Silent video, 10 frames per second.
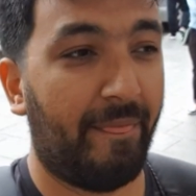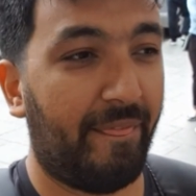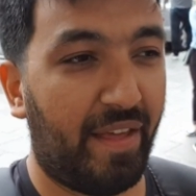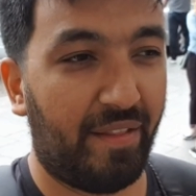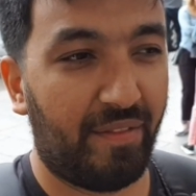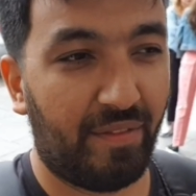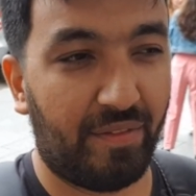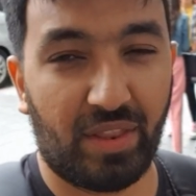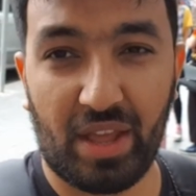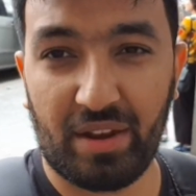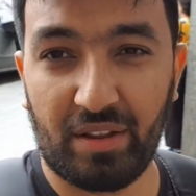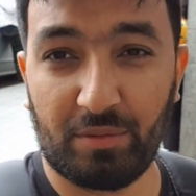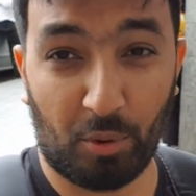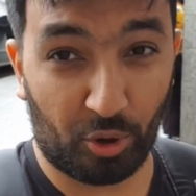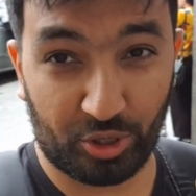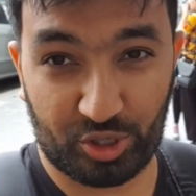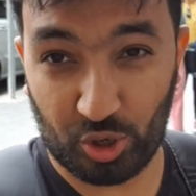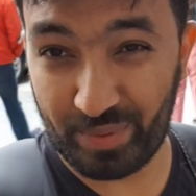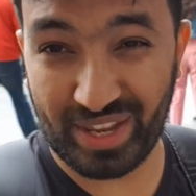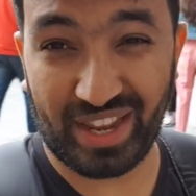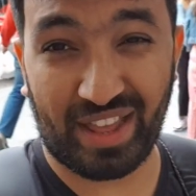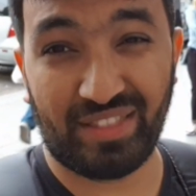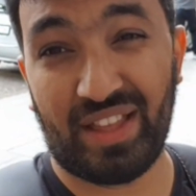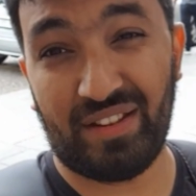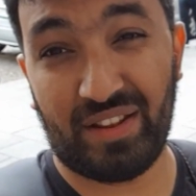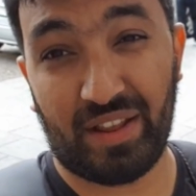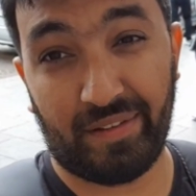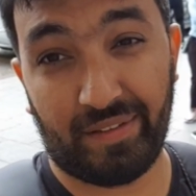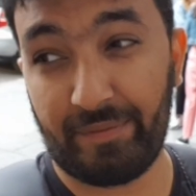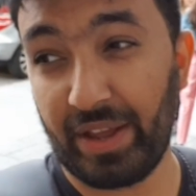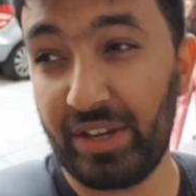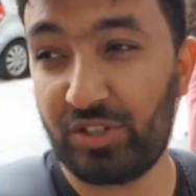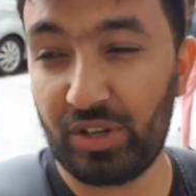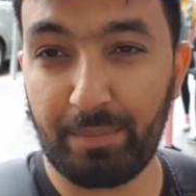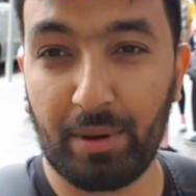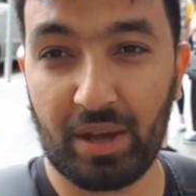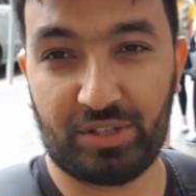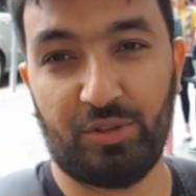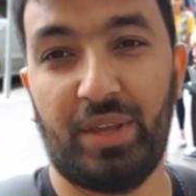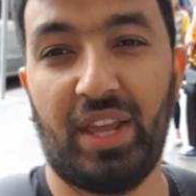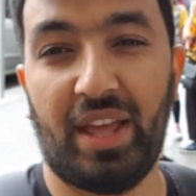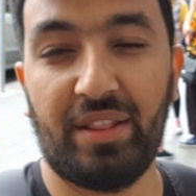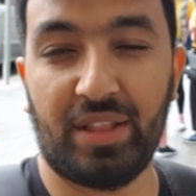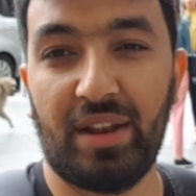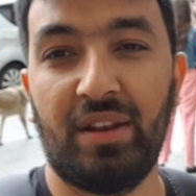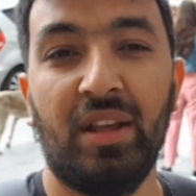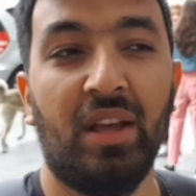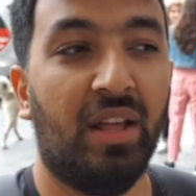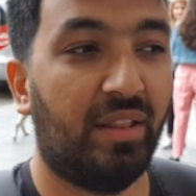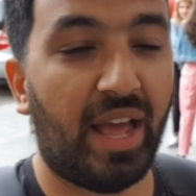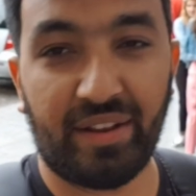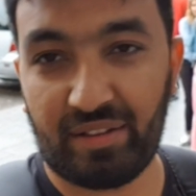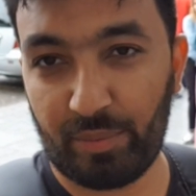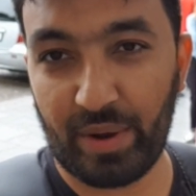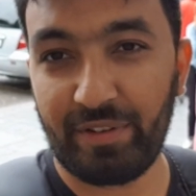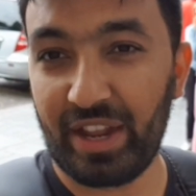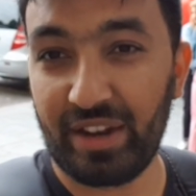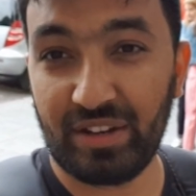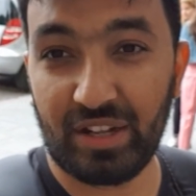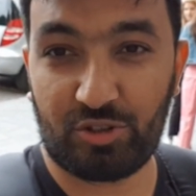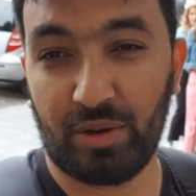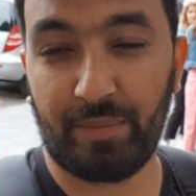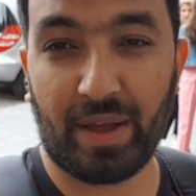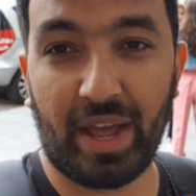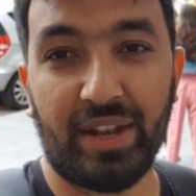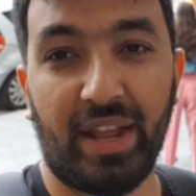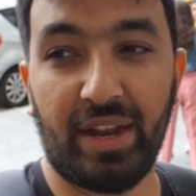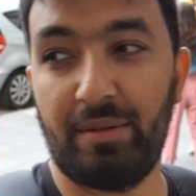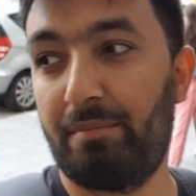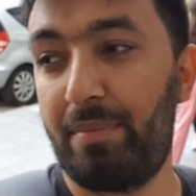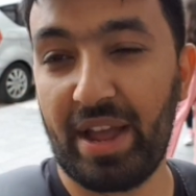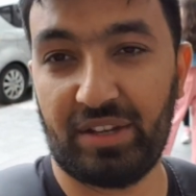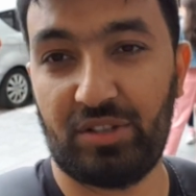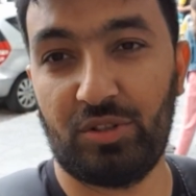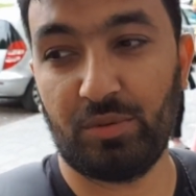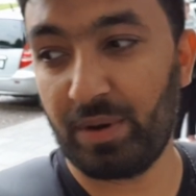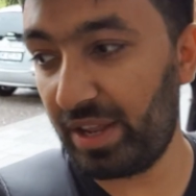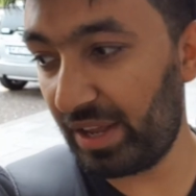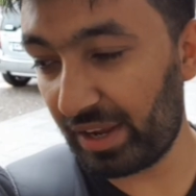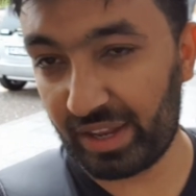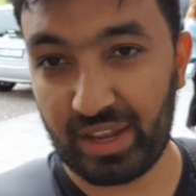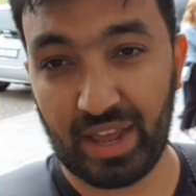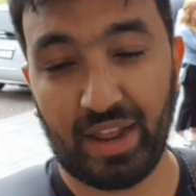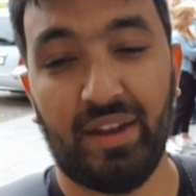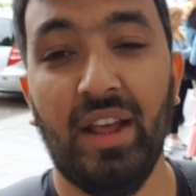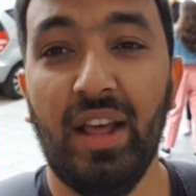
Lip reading: then there is Borjomi, and then there is eventually Batumi, and then that's where we end the trip and head back to Dubai again.